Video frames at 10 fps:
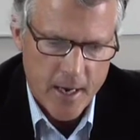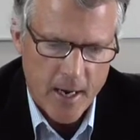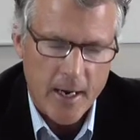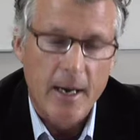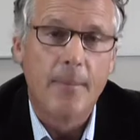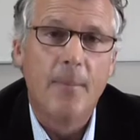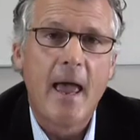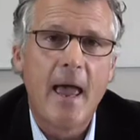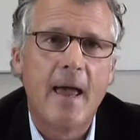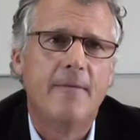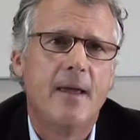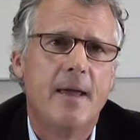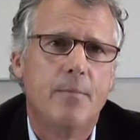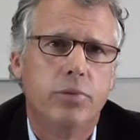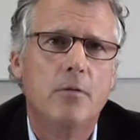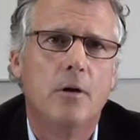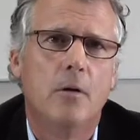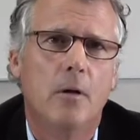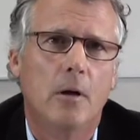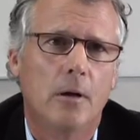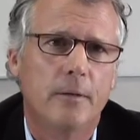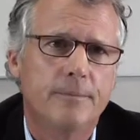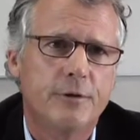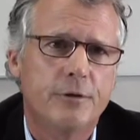have a protocol